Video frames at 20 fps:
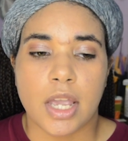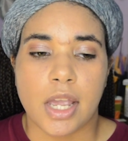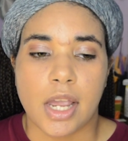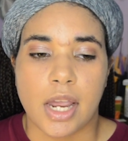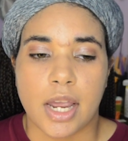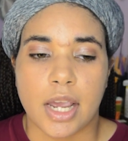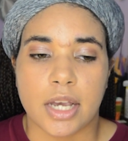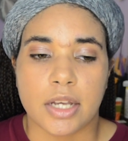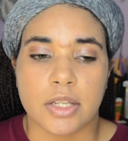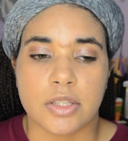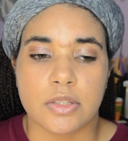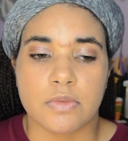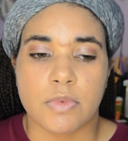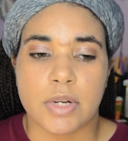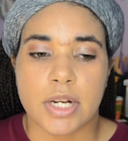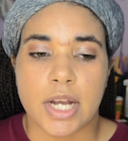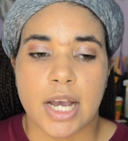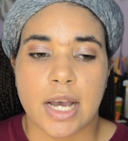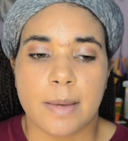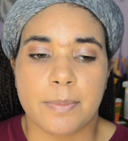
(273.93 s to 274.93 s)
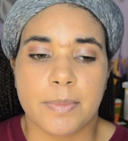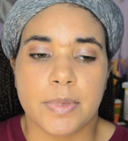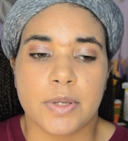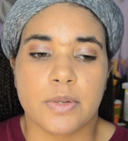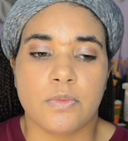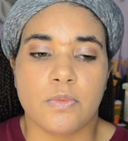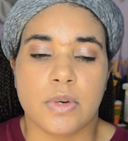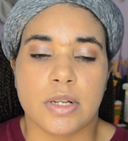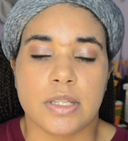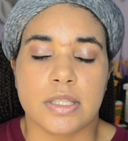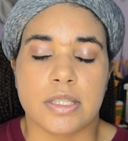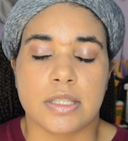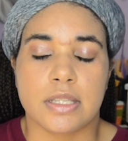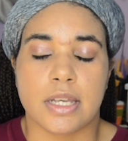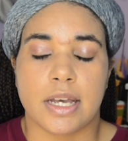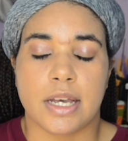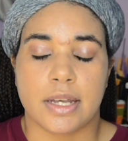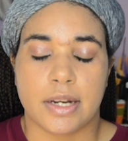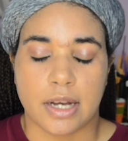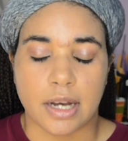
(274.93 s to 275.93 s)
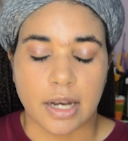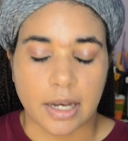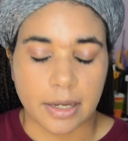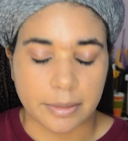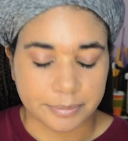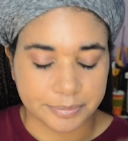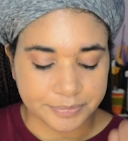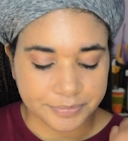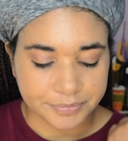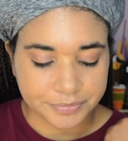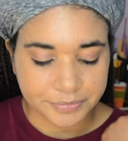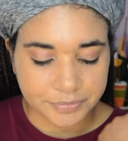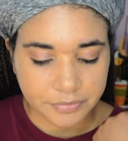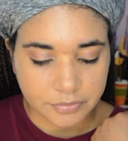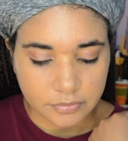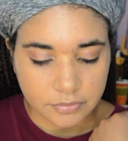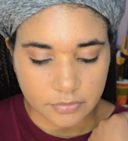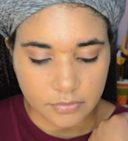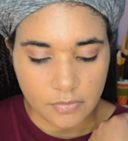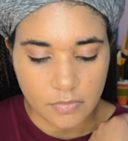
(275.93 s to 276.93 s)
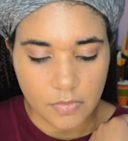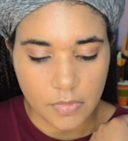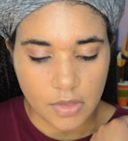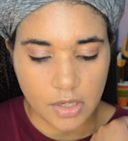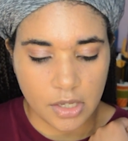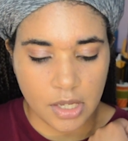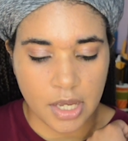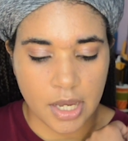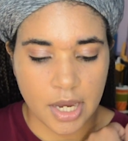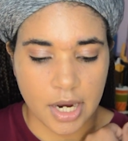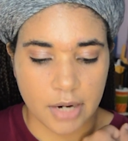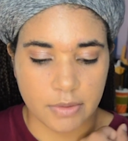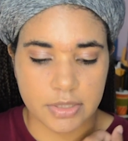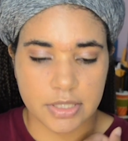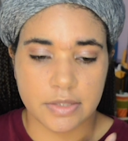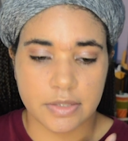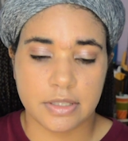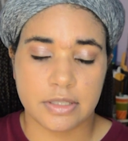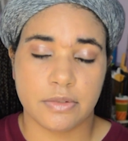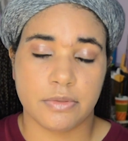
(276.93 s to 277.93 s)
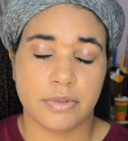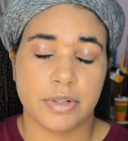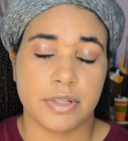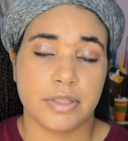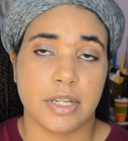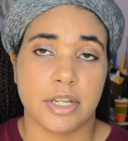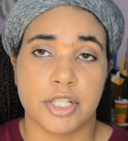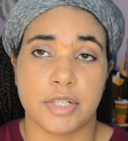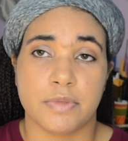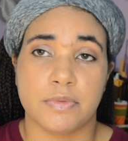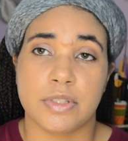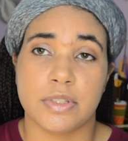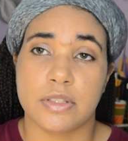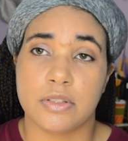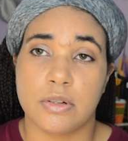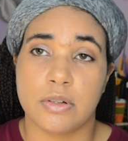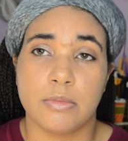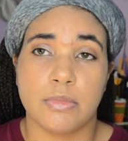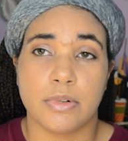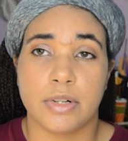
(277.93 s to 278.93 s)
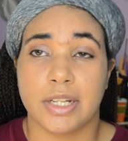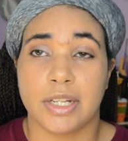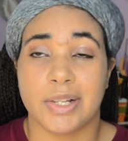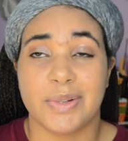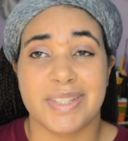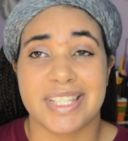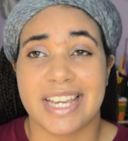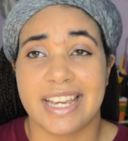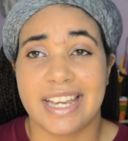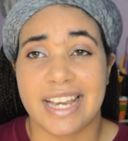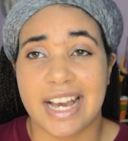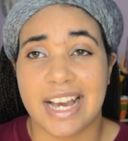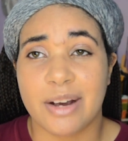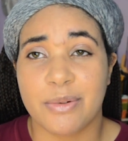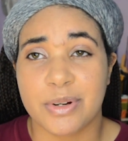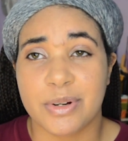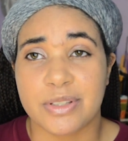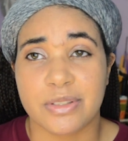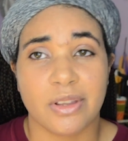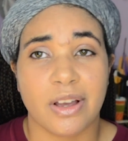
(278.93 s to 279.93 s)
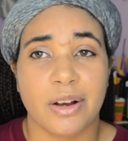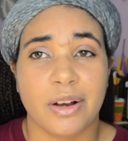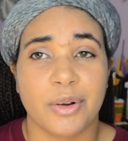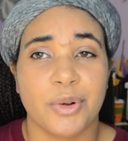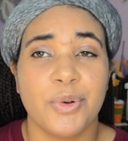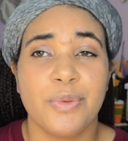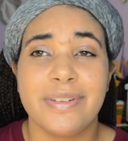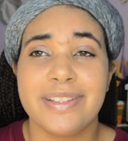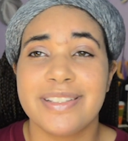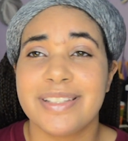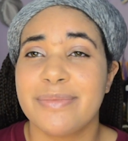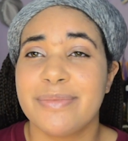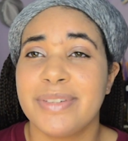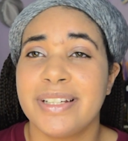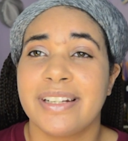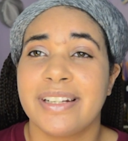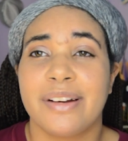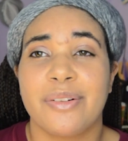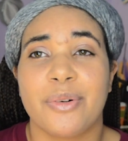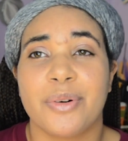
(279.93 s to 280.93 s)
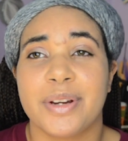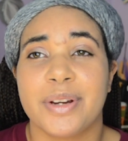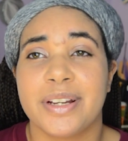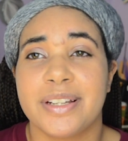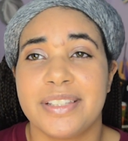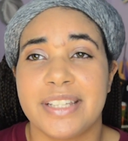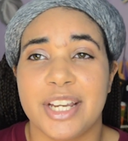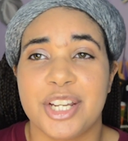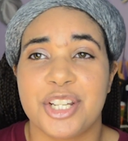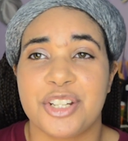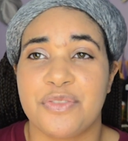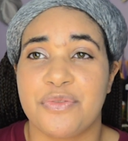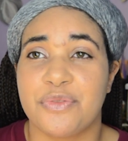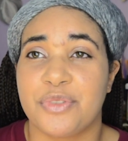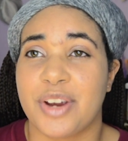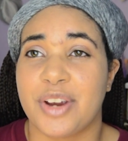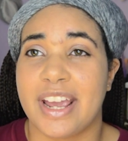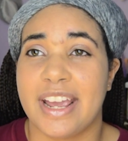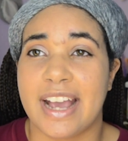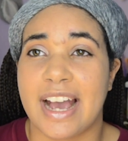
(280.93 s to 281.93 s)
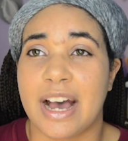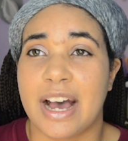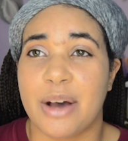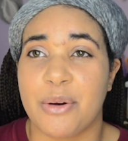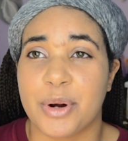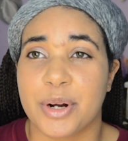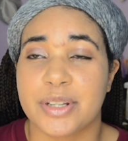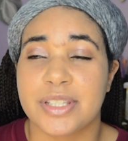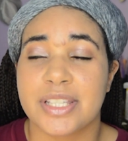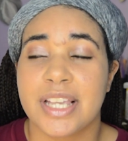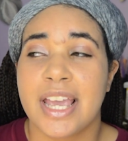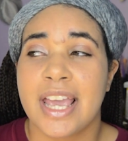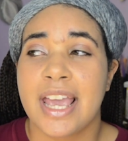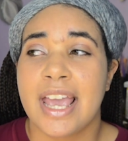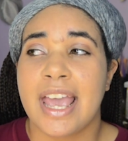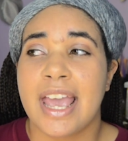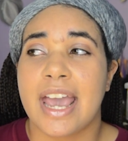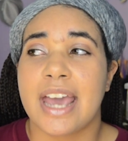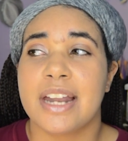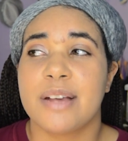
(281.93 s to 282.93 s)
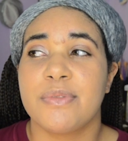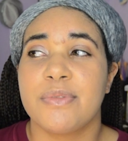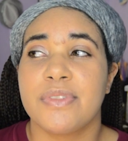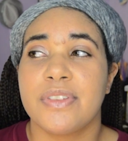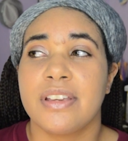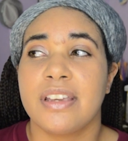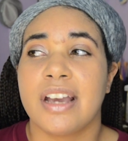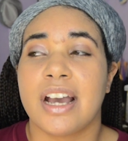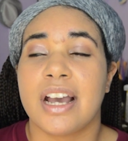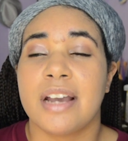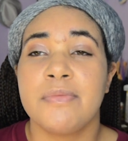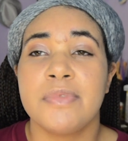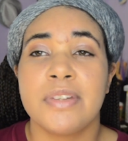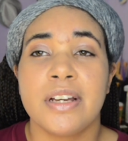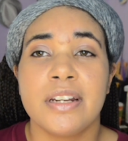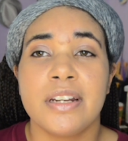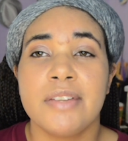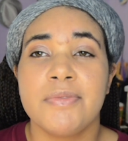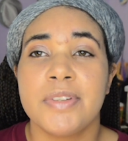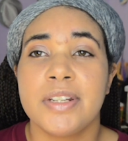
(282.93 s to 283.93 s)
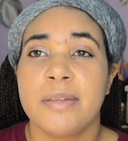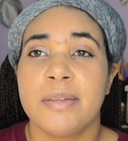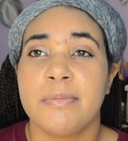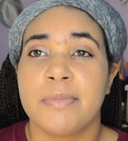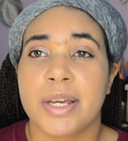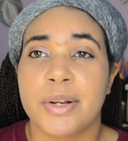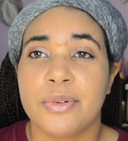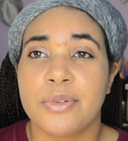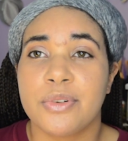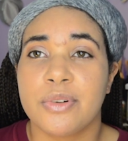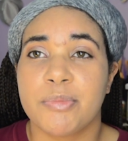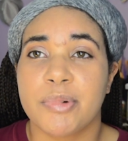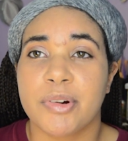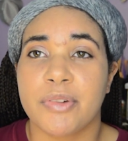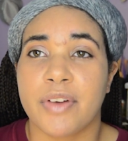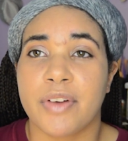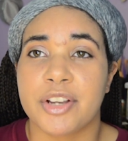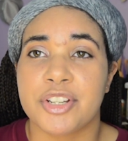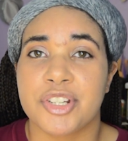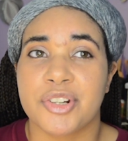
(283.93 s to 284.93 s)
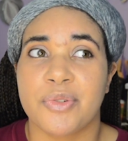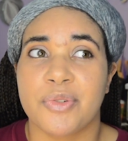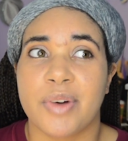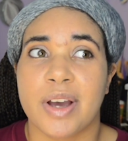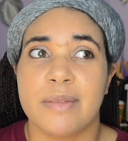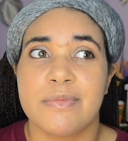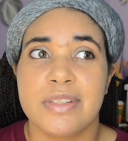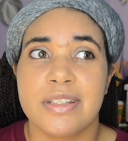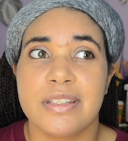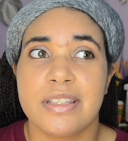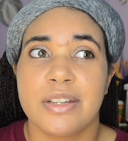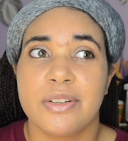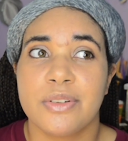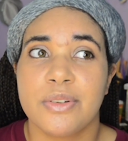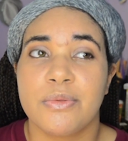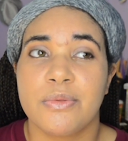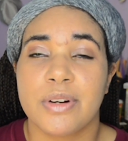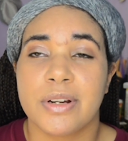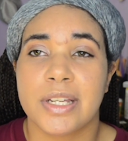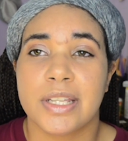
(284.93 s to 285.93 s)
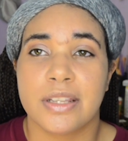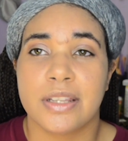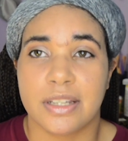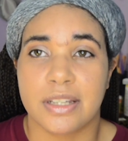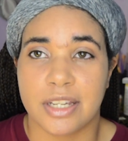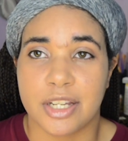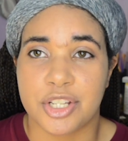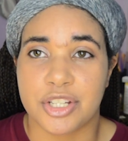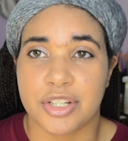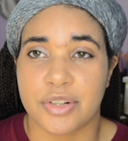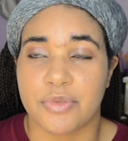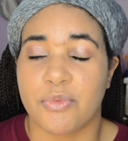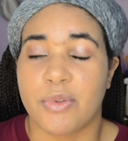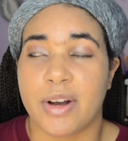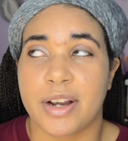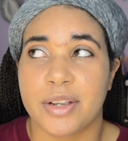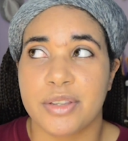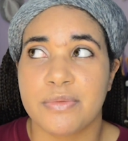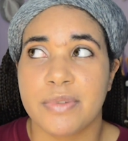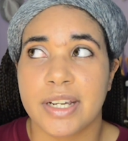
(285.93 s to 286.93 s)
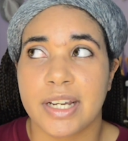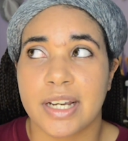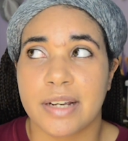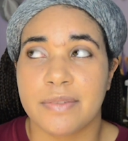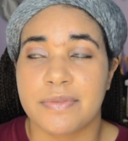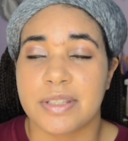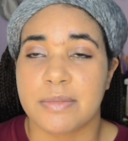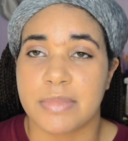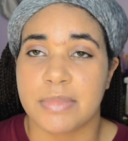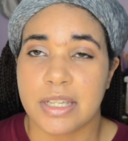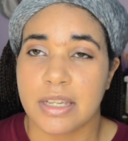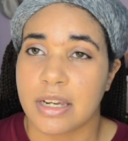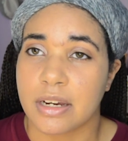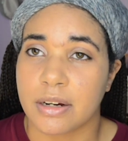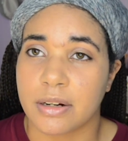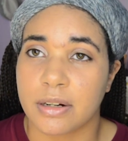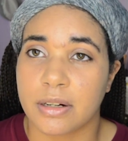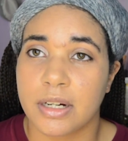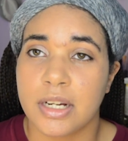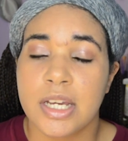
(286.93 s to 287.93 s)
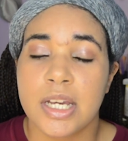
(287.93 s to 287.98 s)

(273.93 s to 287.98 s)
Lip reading: And what happened was that I was at this orientation. It was so boring. It was 8 hours long. Who wants to be in an orientation for 8 hours? And I'm thinking, I'm not even a medical professional. I'm just here to work in the kitchen. Why do I have to be here?